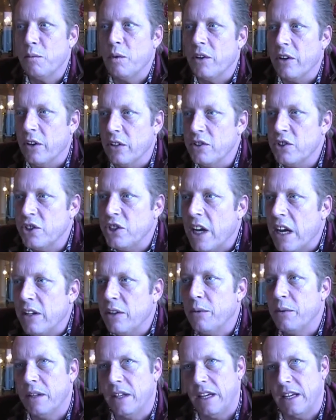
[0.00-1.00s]
When you're
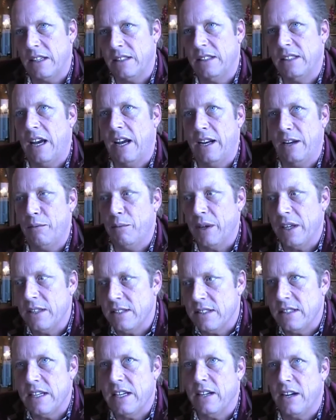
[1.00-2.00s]
genuinely excited, we can
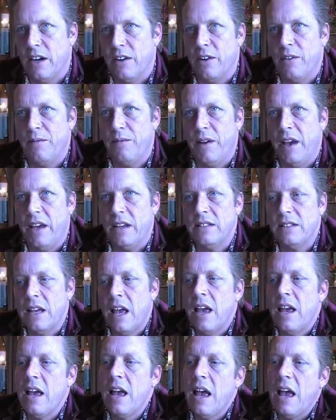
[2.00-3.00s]
see it on your face.
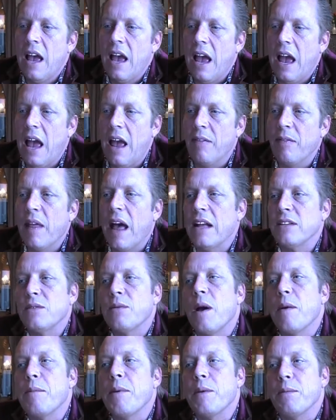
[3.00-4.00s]
And that's
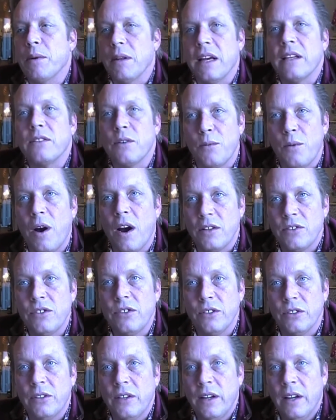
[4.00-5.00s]
why people like to watch
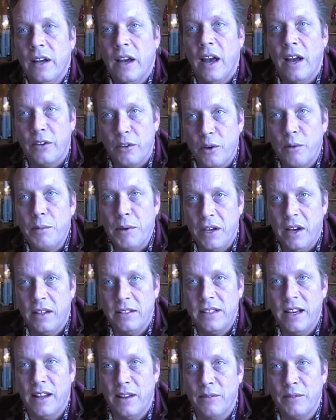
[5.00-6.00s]
you. And you'll be on
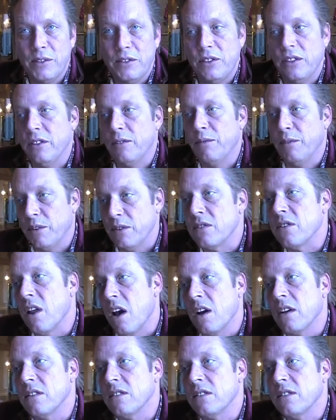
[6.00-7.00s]
television for as
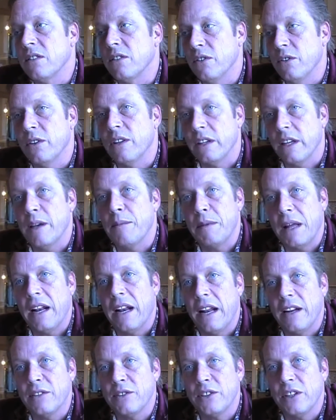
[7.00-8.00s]
long as you can keep that
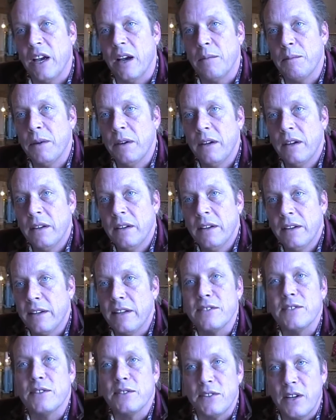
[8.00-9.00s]
energy up,
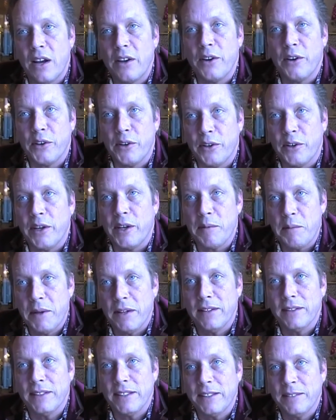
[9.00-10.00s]
because it's not your cooking
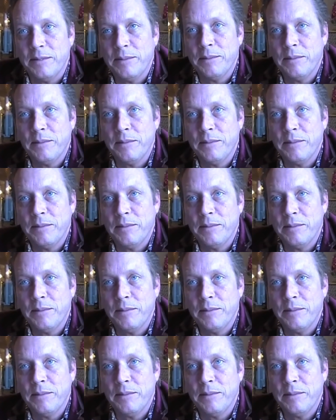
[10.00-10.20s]
ability.